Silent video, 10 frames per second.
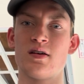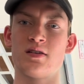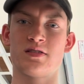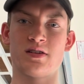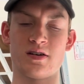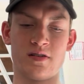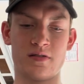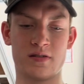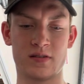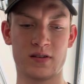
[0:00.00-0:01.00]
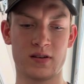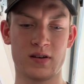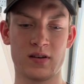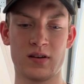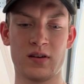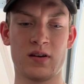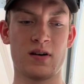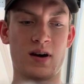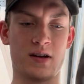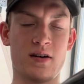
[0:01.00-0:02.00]
so
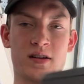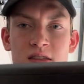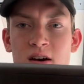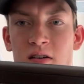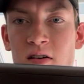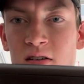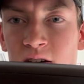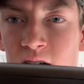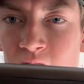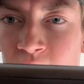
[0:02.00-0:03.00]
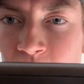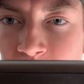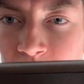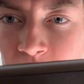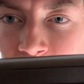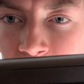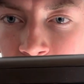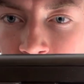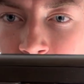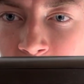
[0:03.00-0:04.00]
I got that all done.
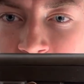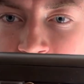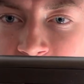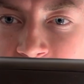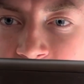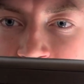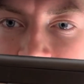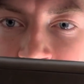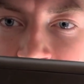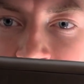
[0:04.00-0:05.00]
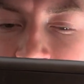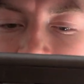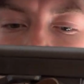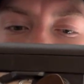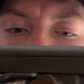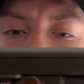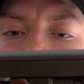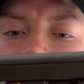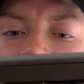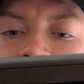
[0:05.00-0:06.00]
As you can see, it's just hanging here
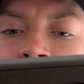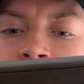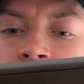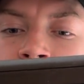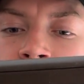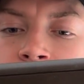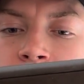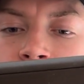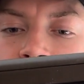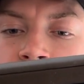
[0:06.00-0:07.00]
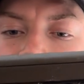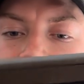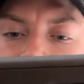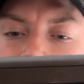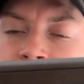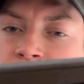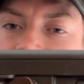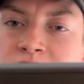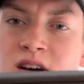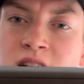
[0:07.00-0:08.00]
loosely, but it
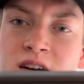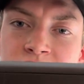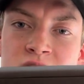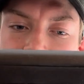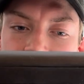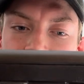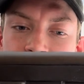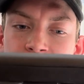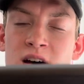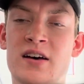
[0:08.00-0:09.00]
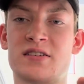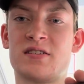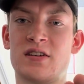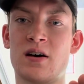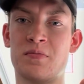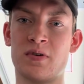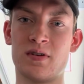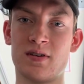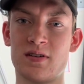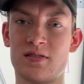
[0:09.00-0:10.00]
is attached. So the last step
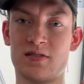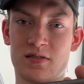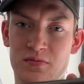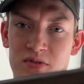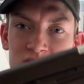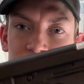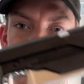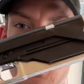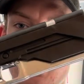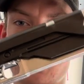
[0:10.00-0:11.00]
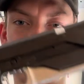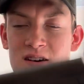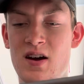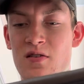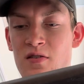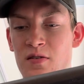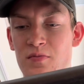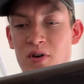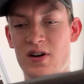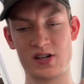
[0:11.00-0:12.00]
to completing this entire
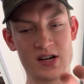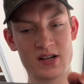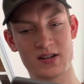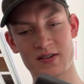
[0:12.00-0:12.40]
project